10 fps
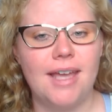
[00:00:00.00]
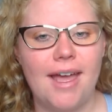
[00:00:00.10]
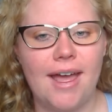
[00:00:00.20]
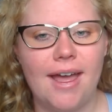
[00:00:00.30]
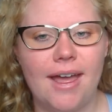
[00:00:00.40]

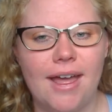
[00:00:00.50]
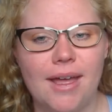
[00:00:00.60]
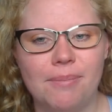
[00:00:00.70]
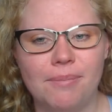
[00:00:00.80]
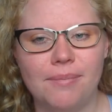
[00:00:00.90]

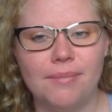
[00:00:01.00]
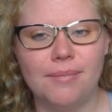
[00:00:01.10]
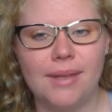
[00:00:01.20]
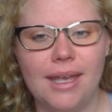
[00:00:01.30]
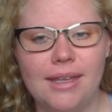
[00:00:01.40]

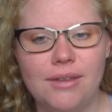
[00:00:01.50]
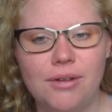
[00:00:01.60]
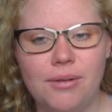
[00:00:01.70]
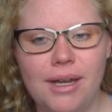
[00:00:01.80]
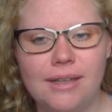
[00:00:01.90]
You
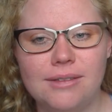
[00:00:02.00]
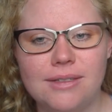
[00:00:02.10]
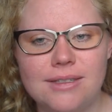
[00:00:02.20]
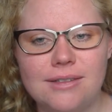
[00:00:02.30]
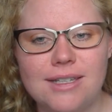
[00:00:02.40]
know what?
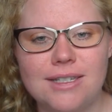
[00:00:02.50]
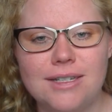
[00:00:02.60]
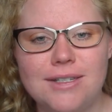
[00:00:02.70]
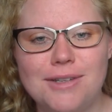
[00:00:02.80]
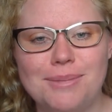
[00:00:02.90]
This classic
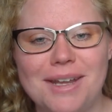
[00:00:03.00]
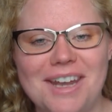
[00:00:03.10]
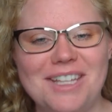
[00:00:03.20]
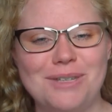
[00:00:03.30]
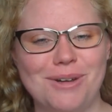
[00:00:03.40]
is stupid,
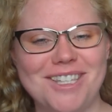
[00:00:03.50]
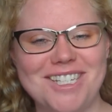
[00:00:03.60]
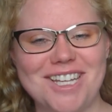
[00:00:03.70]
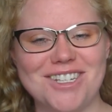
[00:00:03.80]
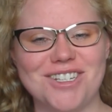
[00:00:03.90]
and it's worth the
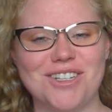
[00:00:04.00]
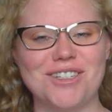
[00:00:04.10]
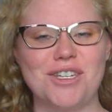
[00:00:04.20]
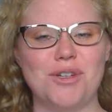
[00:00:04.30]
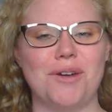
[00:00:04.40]
tension
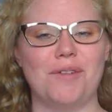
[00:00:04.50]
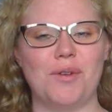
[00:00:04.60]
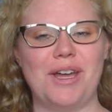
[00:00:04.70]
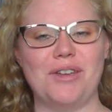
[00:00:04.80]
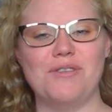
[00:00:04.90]
just to show
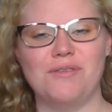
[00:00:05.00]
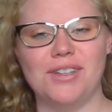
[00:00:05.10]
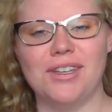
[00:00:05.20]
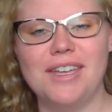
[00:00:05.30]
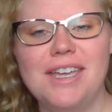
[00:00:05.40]
everyone how you
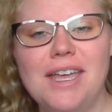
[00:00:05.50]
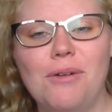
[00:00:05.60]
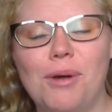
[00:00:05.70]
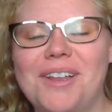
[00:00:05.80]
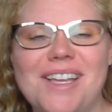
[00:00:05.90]
feel.
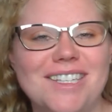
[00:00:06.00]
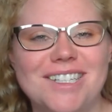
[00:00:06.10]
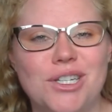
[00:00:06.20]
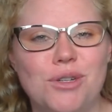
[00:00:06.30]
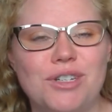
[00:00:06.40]
What classic
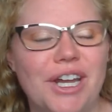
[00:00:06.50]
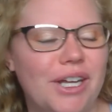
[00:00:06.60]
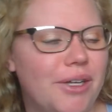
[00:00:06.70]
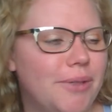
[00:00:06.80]
did you chuck?